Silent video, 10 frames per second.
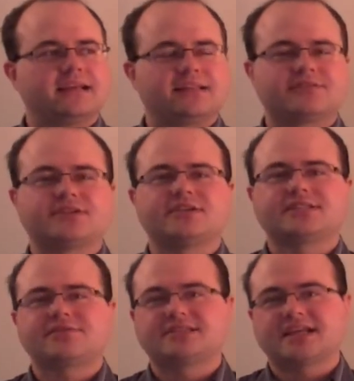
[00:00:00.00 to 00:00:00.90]
There's
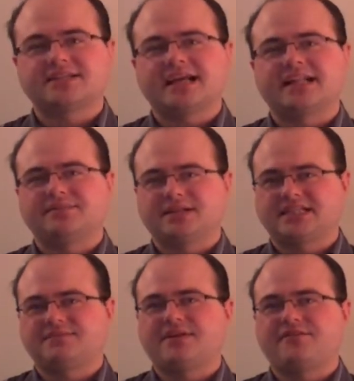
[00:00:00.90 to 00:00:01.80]
also such elements
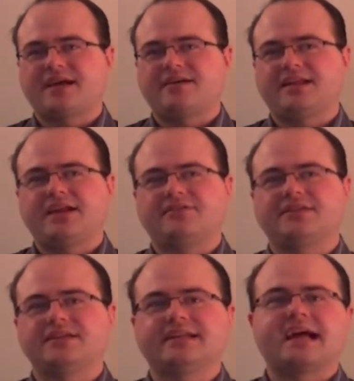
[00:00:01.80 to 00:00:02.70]
to be found here in
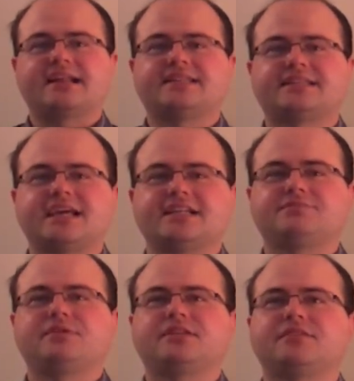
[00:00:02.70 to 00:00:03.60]
the United States,
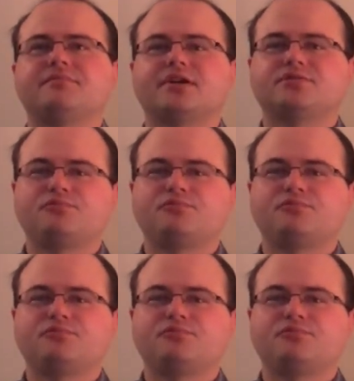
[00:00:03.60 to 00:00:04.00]
but they're much